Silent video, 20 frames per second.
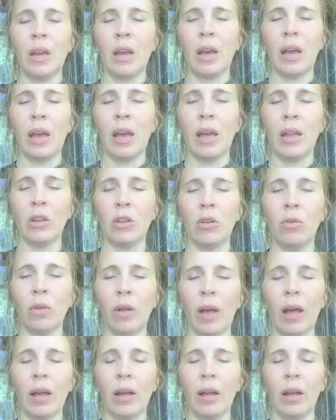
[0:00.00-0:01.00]
and you
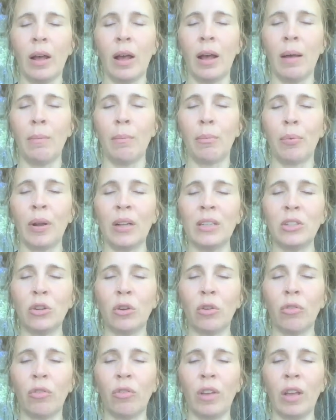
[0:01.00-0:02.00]
press
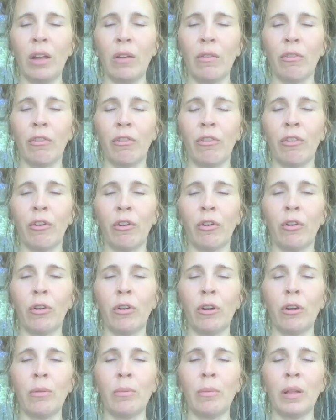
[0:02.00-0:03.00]
your feet
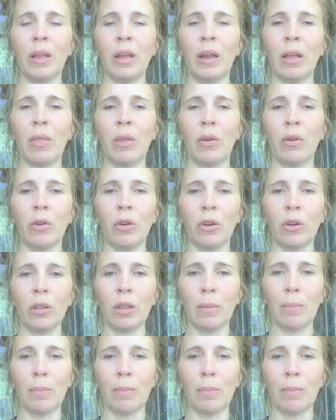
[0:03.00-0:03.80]
firmly on the earth,